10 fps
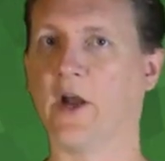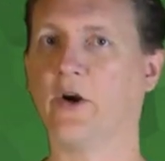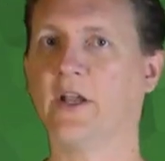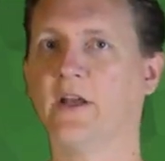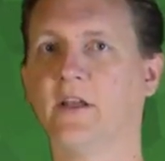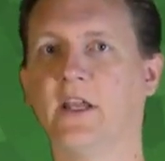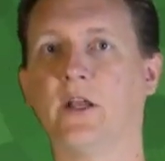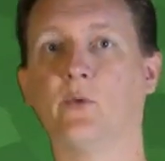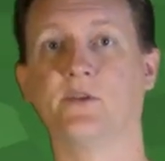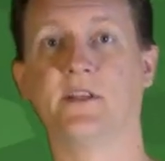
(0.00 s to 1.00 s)
Area
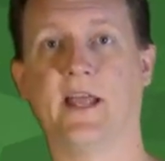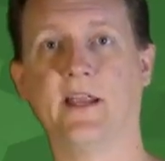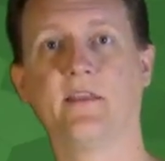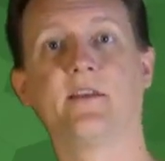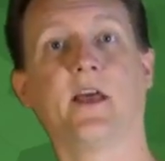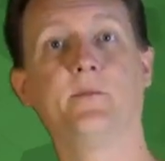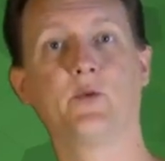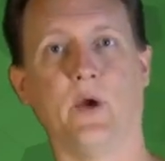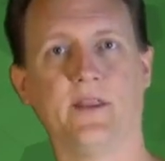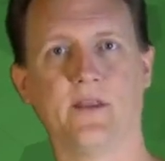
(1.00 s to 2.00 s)
equals length
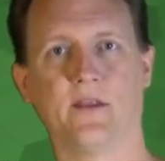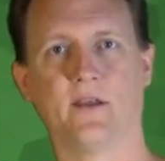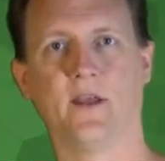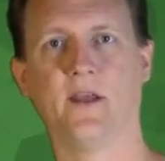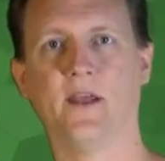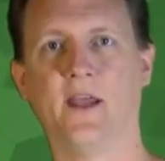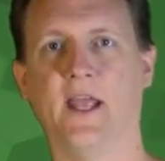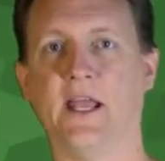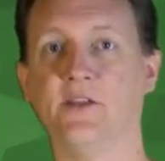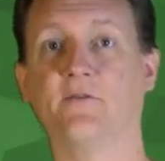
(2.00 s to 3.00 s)
times width.
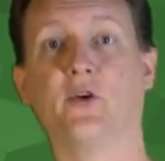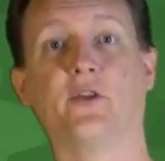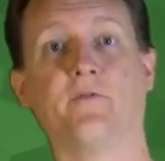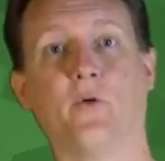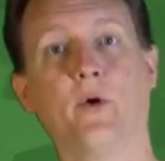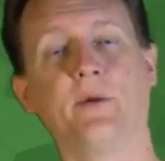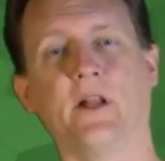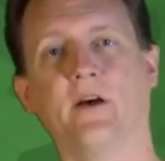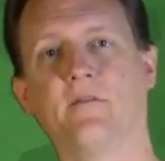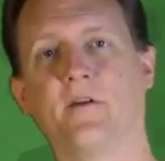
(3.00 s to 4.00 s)
And you've learned the
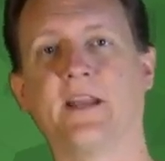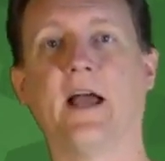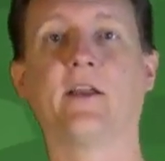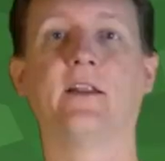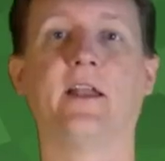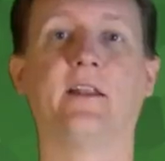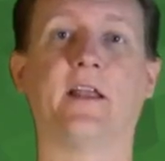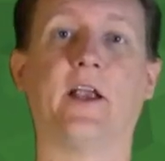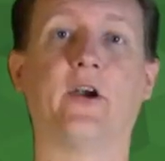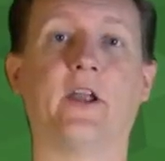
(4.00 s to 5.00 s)
formula for calculating
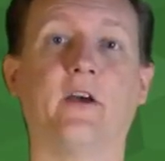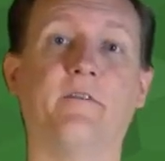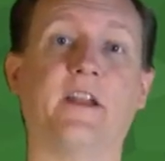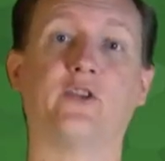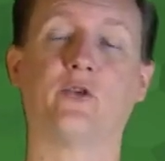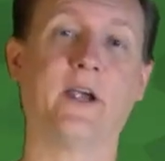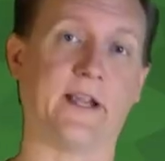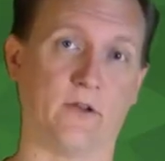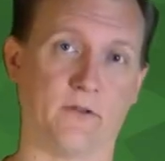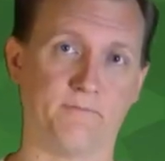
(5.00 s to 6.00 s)
the area of any
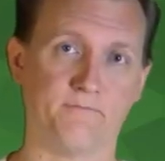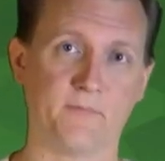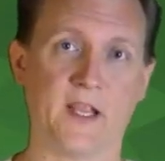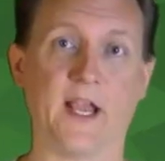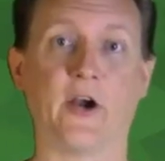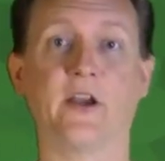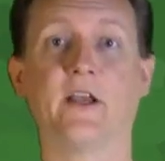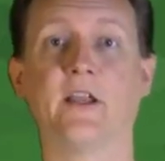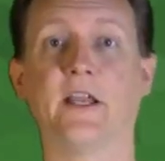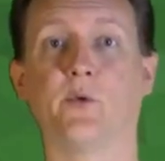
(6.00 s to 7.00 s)
triangle.
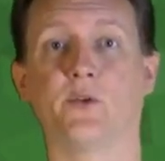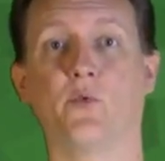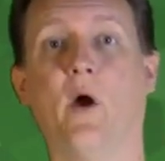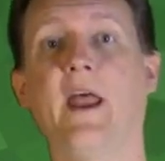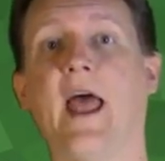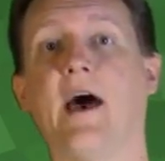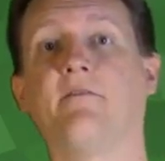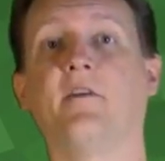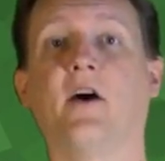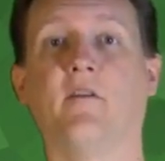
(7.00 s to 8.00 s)
Area equals
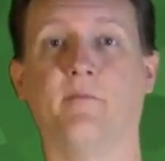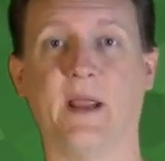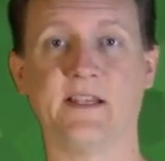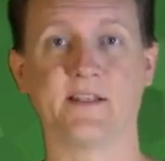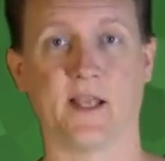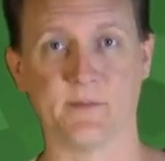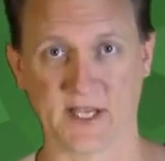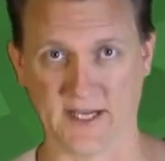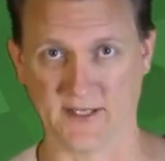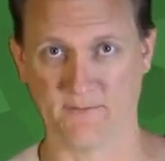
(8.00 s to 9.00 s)
1/2 of base times
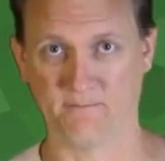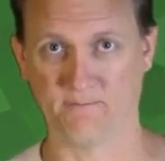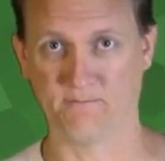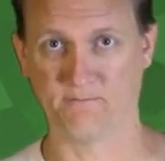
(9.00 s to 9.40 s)
height.